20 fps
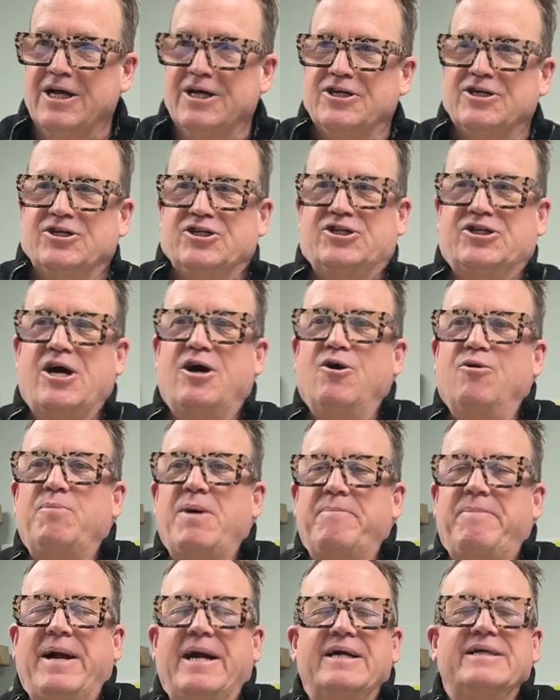So
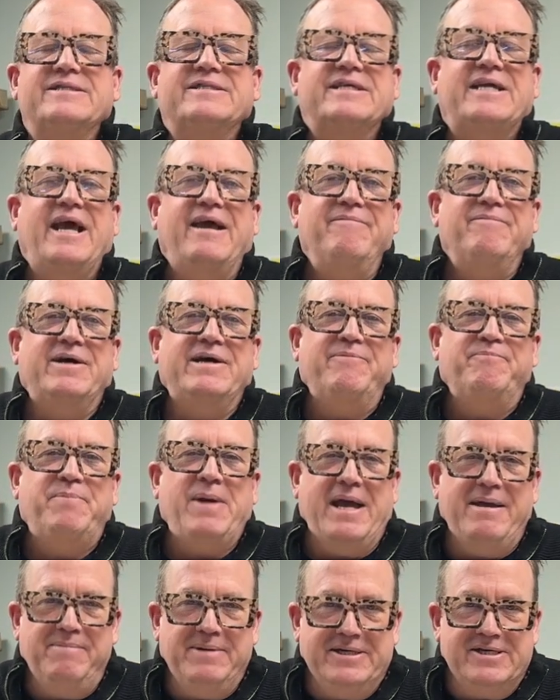my parents gave my
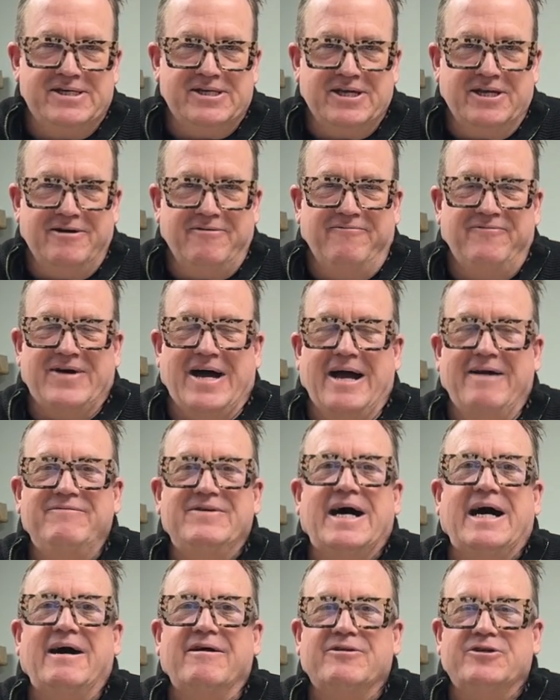babysitter
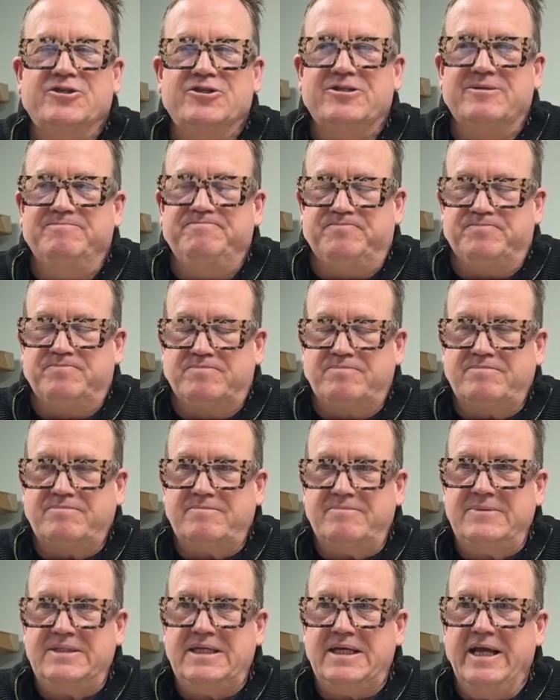$5
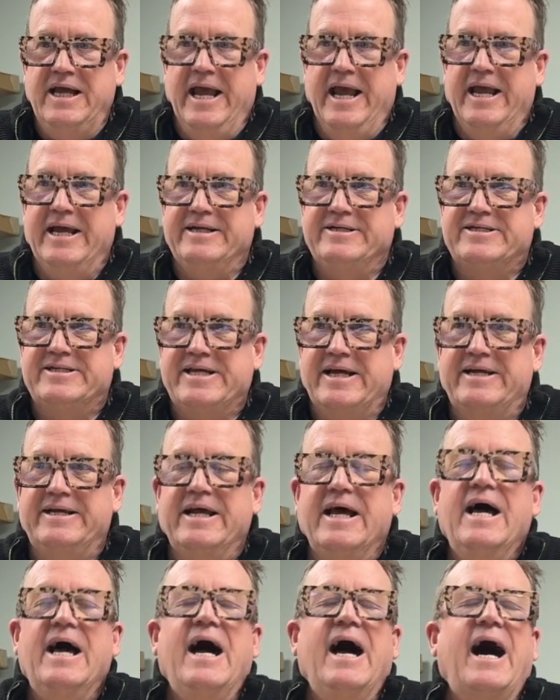and said
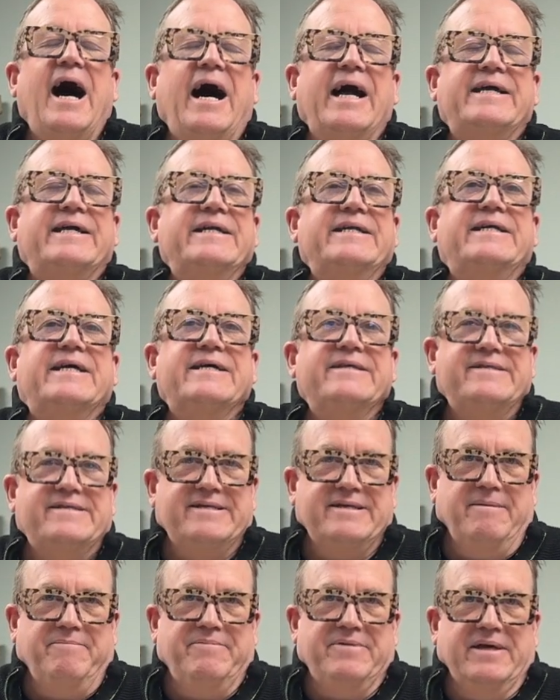I could get
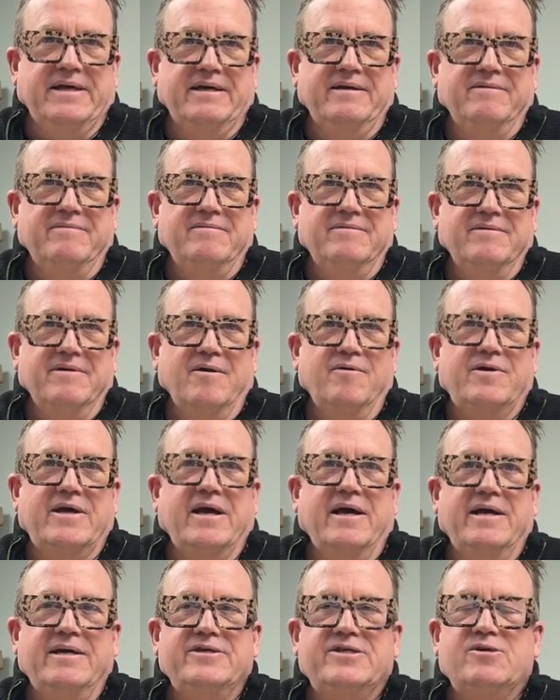something.
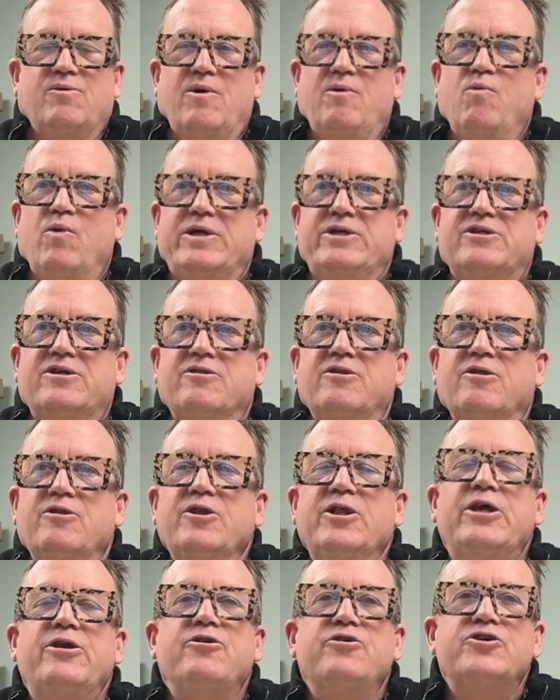Okay, so we went to the
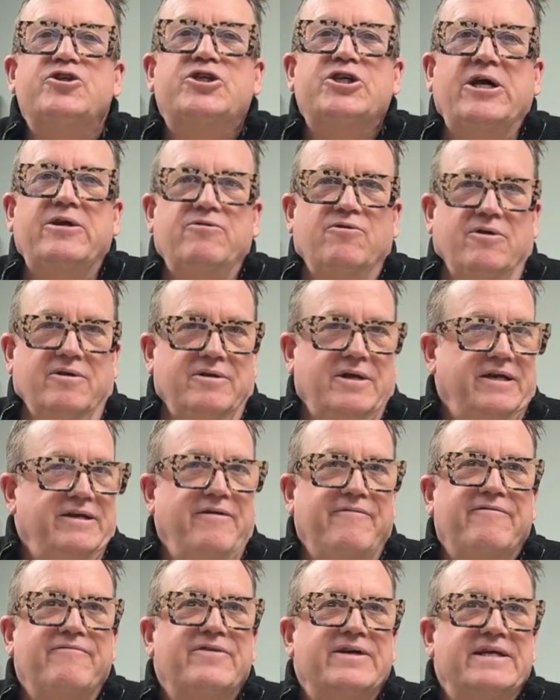Little General. I'll
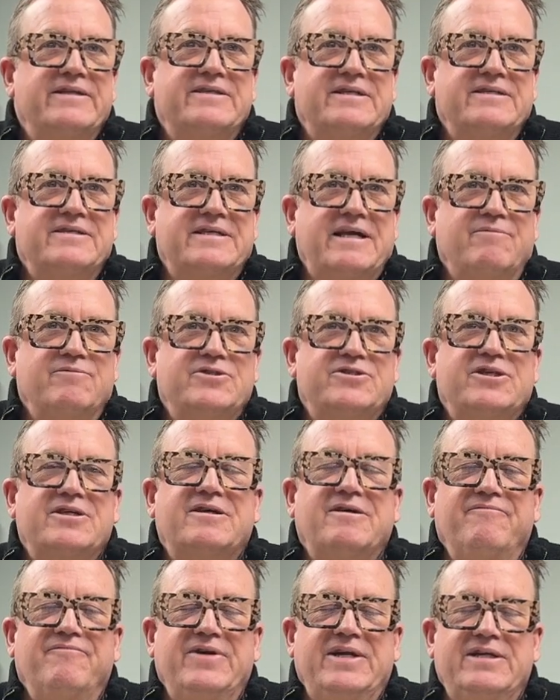never forget this. That was the
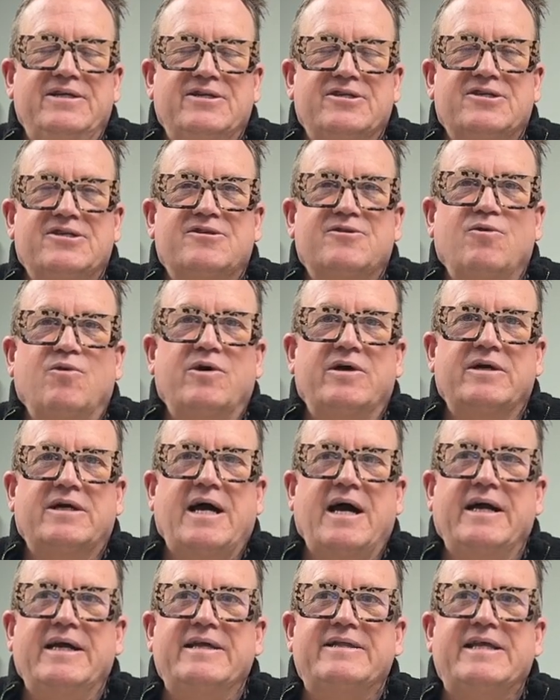convenience store
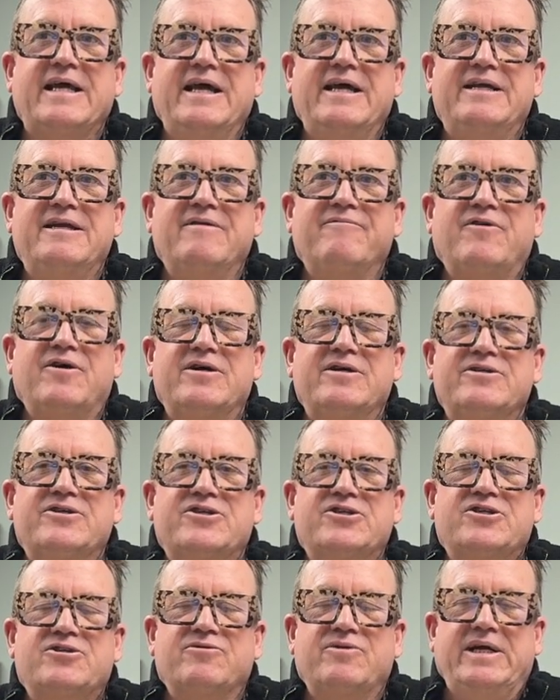kind of at the end of our
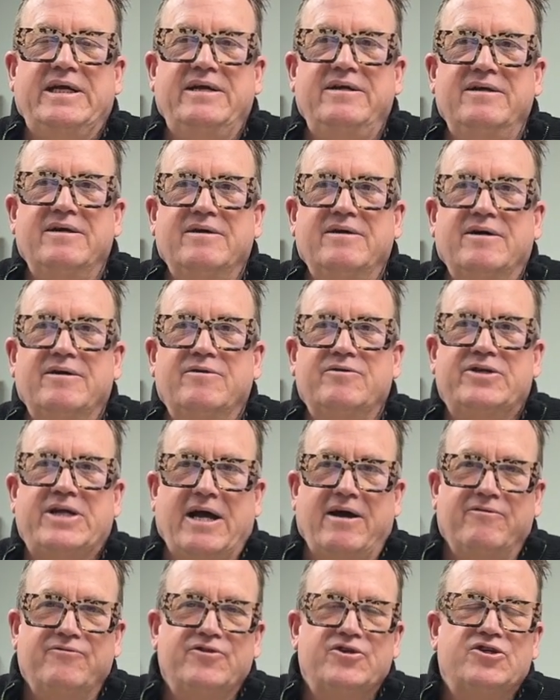street, or
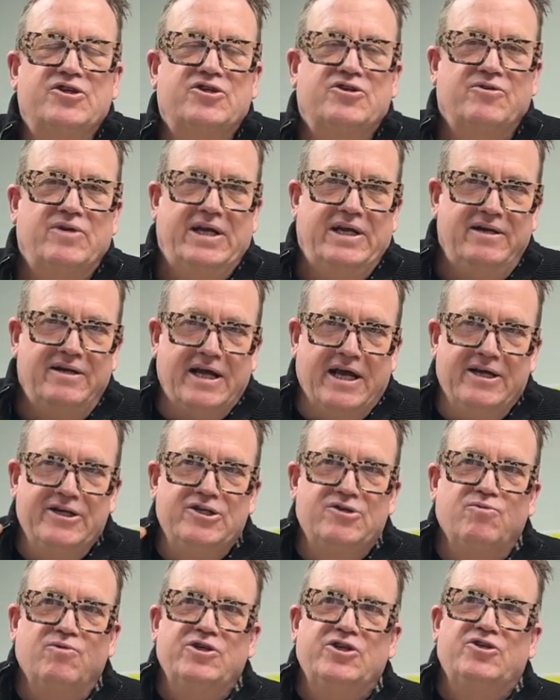down the street,
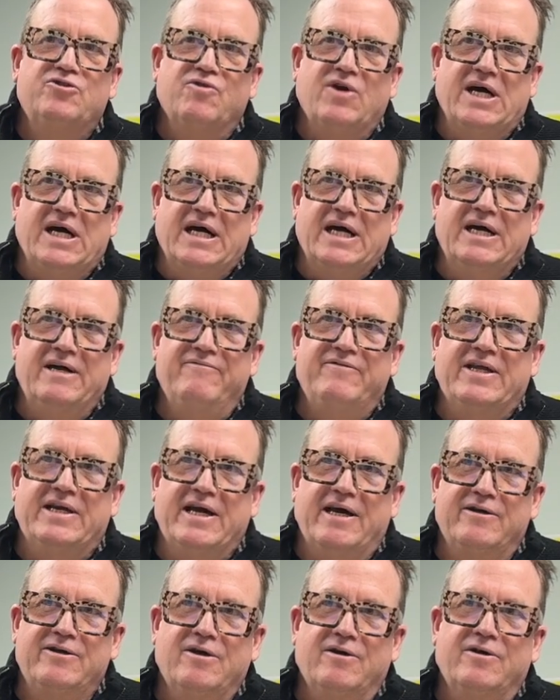Edgewood Drive, then
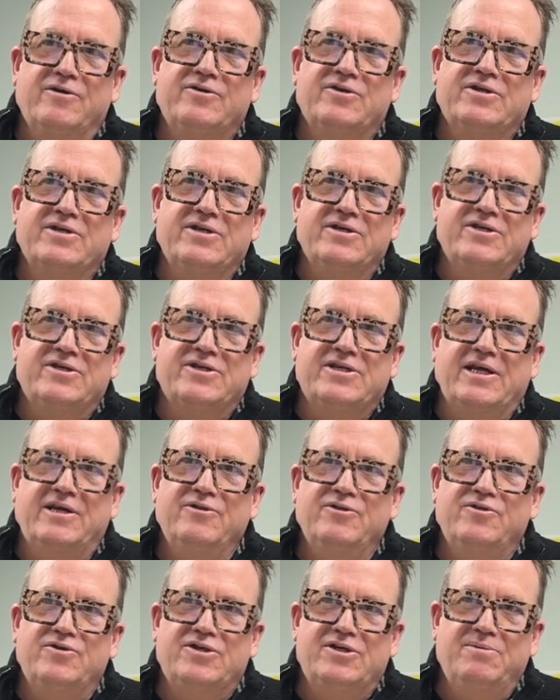down to St.
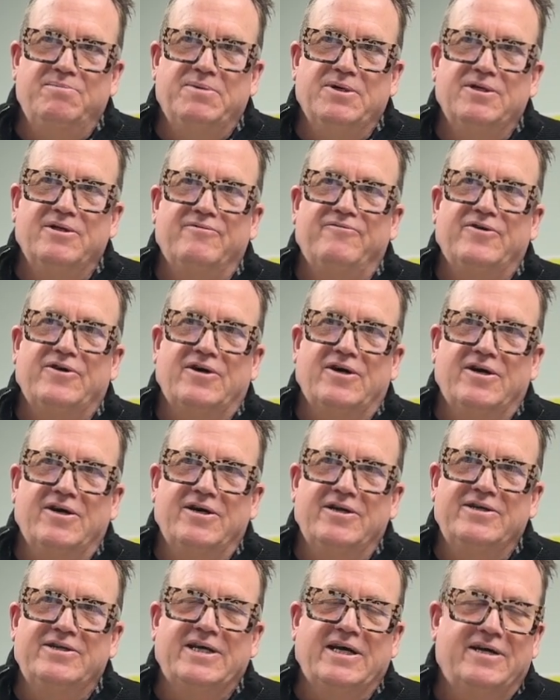Lucie
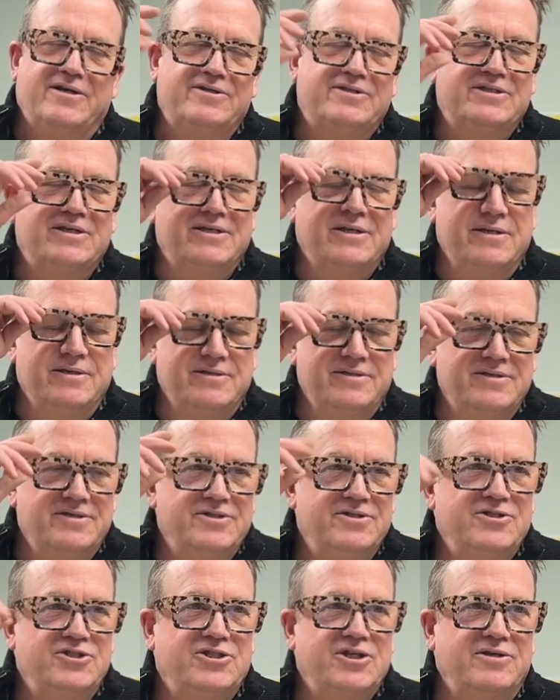Boulevard, and down
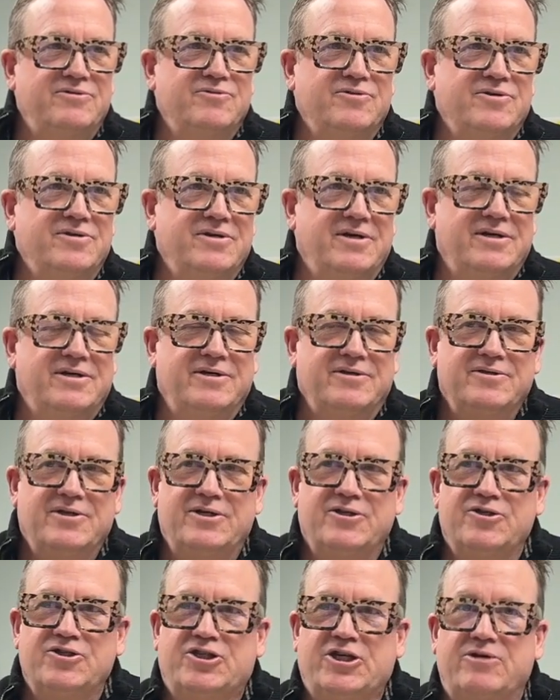to
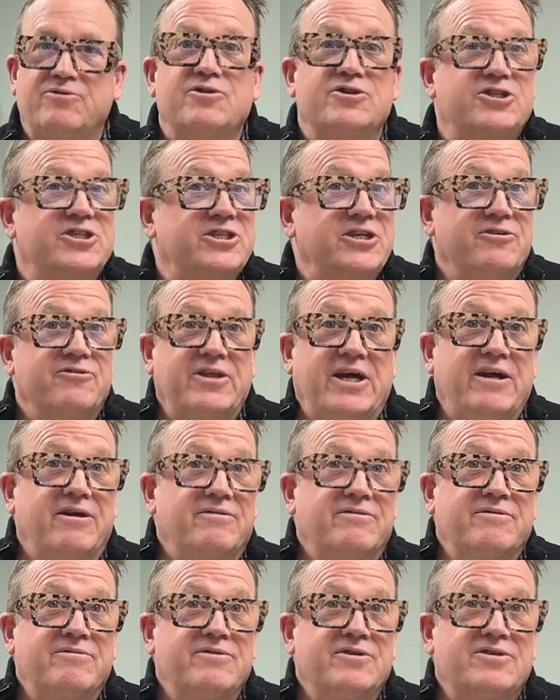Little General. Still
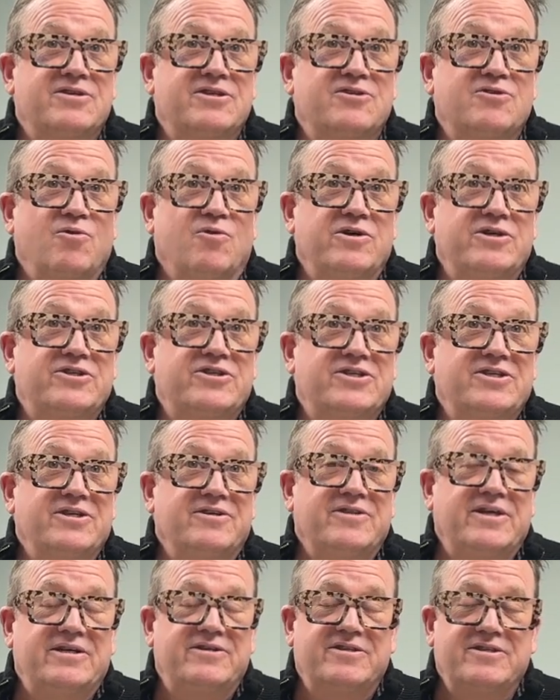there. The store is still
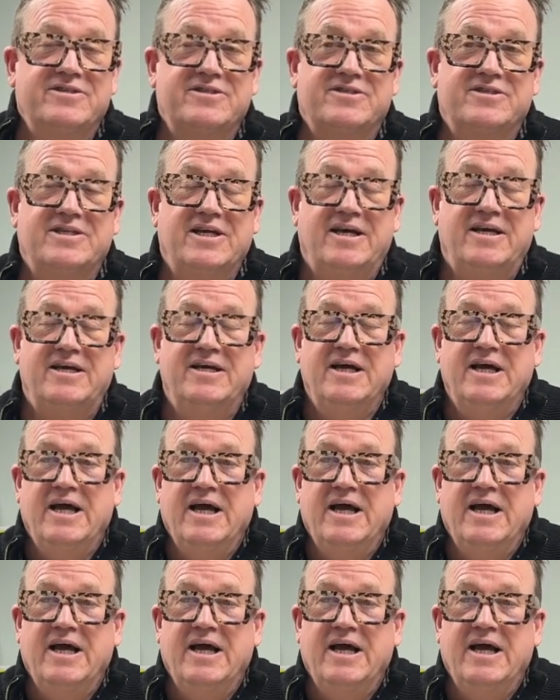there to this day.